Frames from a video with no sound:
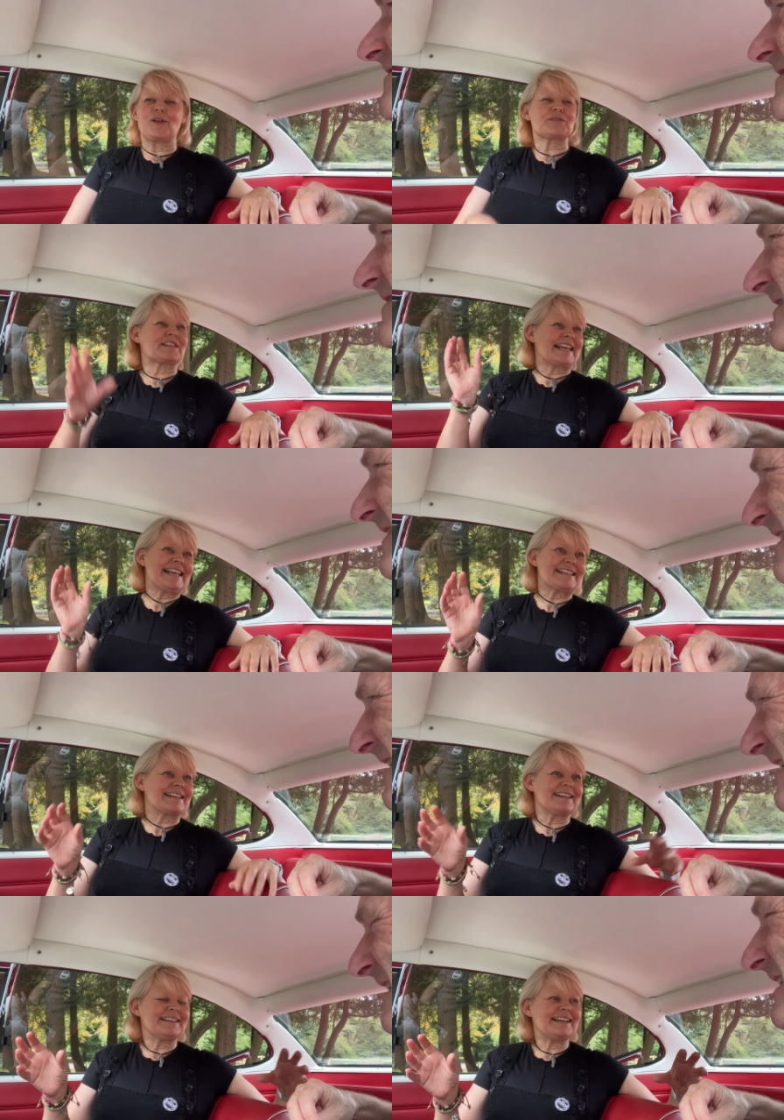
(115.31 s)
Lost the
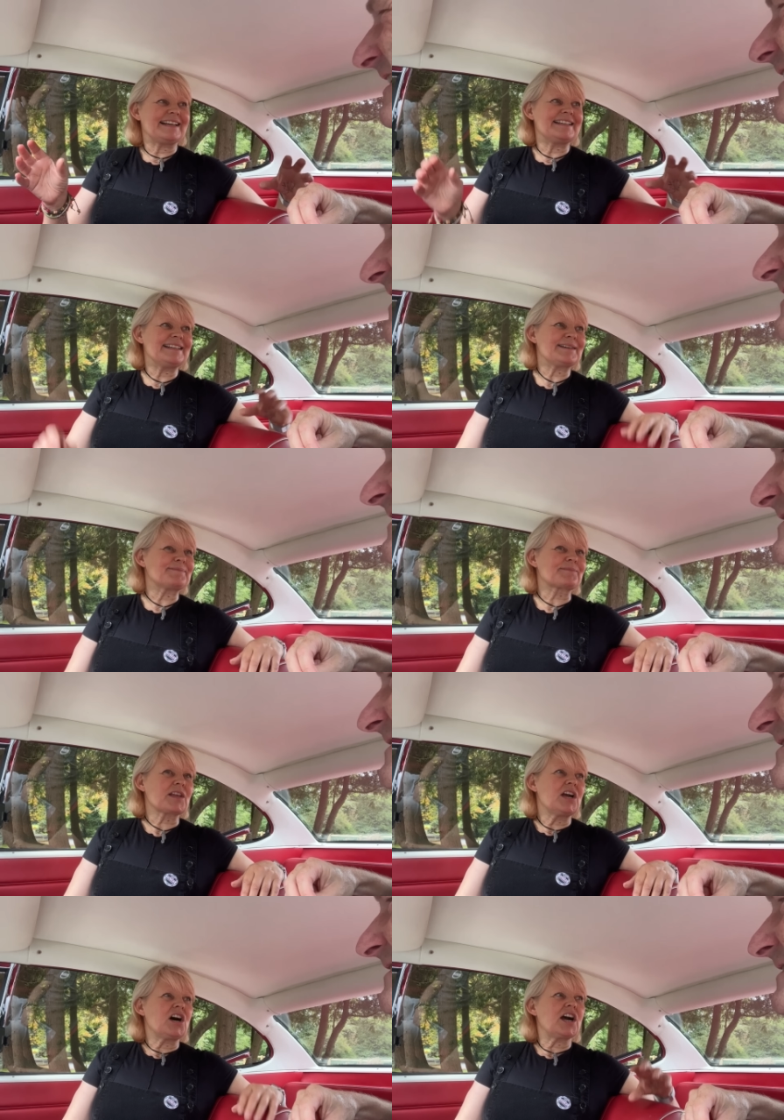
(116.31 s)
heater, and um,
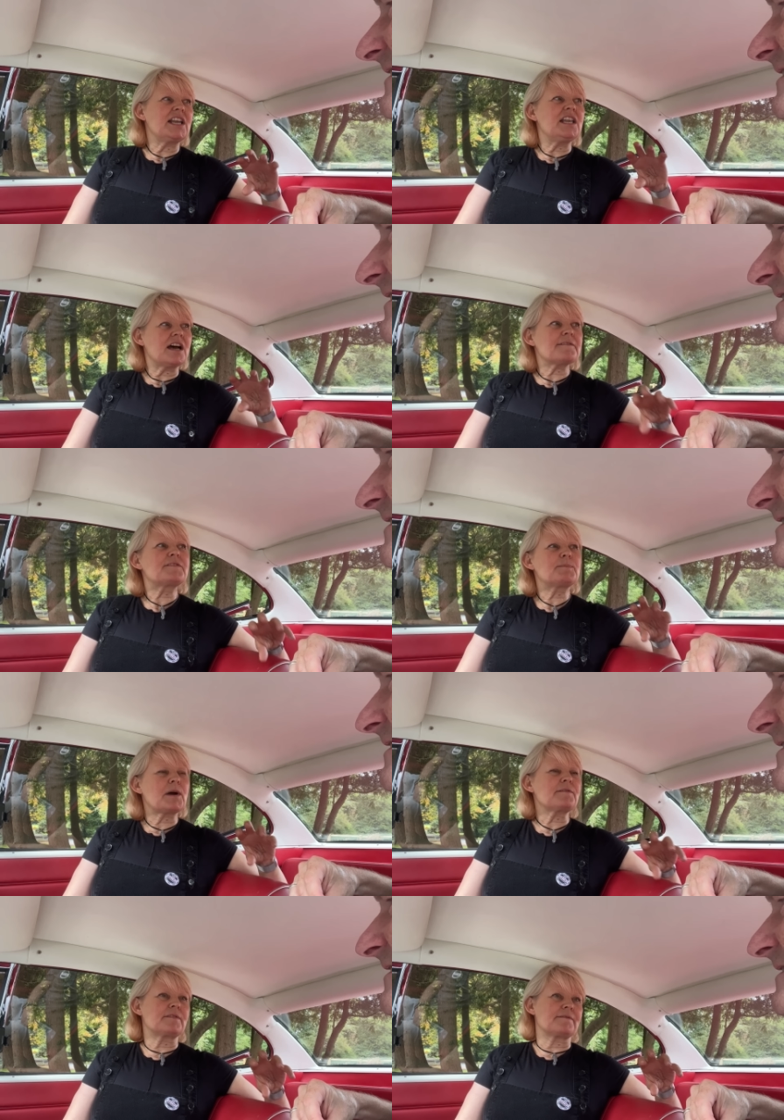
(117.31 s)
I loved
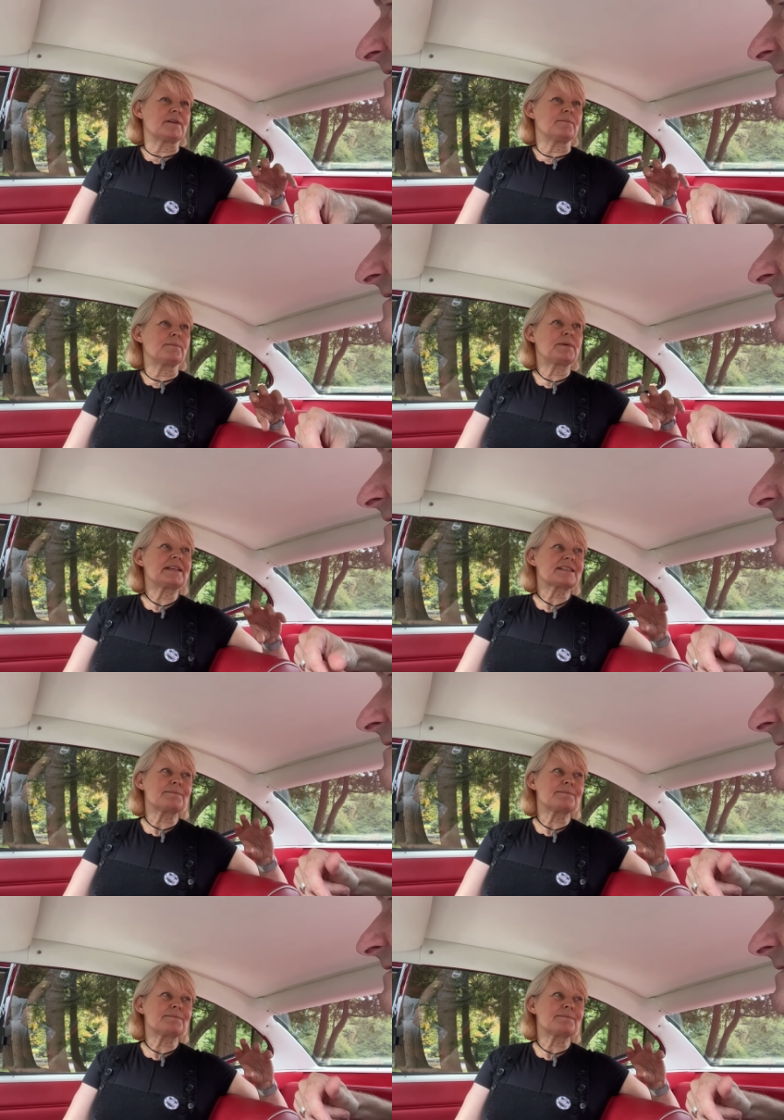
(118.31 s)
both of them, but it's